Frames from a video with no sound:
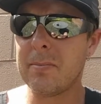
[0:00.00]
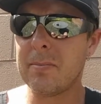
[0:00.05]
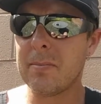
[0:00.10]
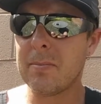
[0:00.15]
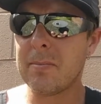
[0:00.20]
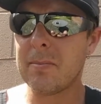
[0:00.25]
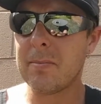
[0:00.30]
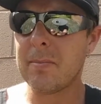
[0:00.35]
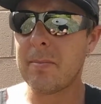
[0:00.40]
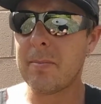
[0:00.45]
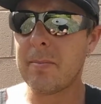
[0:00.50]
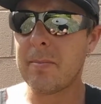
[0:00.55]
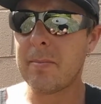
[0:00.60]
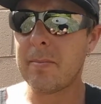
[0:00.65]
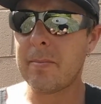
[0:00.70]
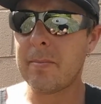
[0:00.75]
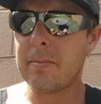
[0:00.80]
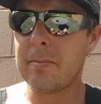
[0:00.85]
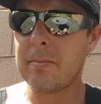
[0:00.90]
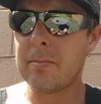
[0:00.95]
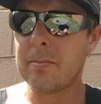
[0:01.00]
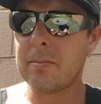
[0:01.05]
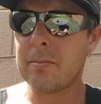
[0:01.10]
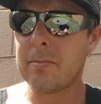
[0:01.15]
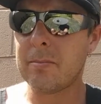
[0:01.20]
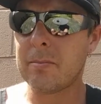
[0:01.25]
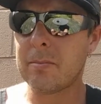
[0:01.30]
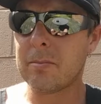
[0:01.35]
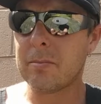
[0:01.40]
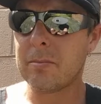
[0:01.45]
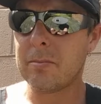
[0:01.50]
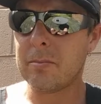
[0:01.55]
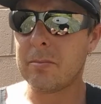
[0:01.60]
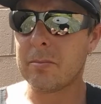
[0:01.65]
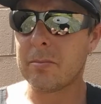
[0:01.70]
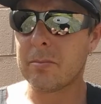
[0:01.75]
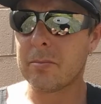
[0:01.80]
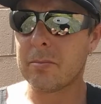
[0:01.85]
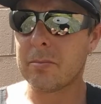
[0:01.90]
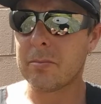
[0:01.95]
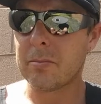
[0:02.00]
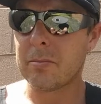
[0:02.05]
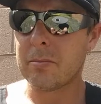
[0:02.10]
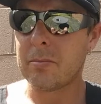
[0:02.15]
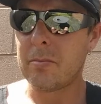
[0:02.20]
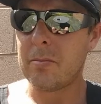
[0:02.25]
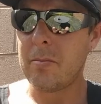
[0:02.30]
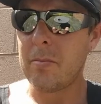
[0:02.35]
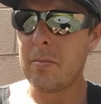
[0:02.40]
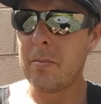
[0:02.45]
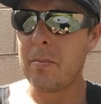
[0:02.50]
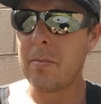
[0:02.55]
(no one is talking)